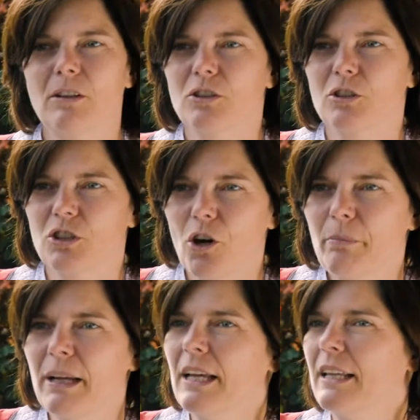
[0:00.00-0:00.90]
also
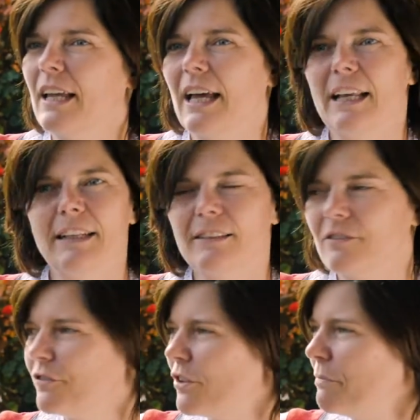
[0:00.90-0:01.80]
German and
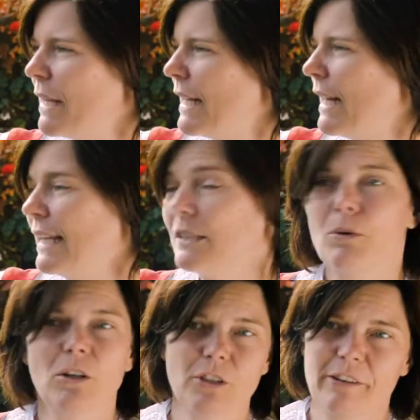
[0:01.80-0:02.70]
from Netherlands. We
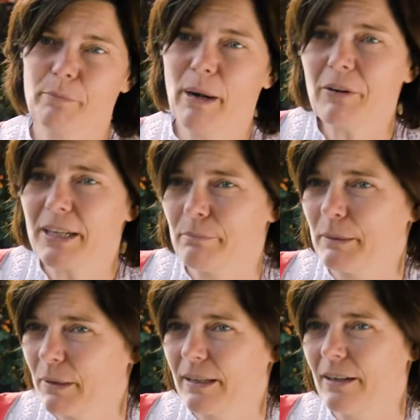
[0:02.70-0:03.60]
also have American
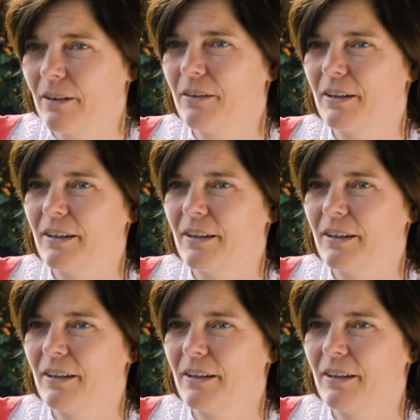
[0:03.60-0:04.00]
people here,